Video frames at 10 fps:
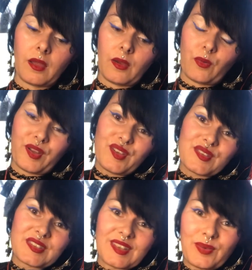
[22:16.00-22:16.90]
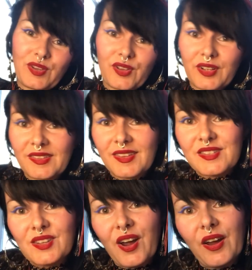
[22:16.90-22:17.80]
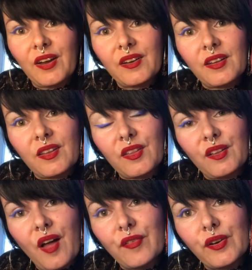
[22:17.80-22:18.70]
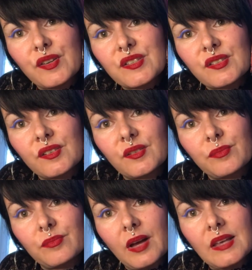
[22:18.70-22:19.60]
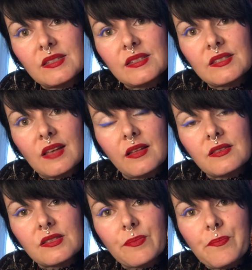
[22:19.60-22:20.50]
What do you see when you look at this card, the Lovers, Pisces Suns?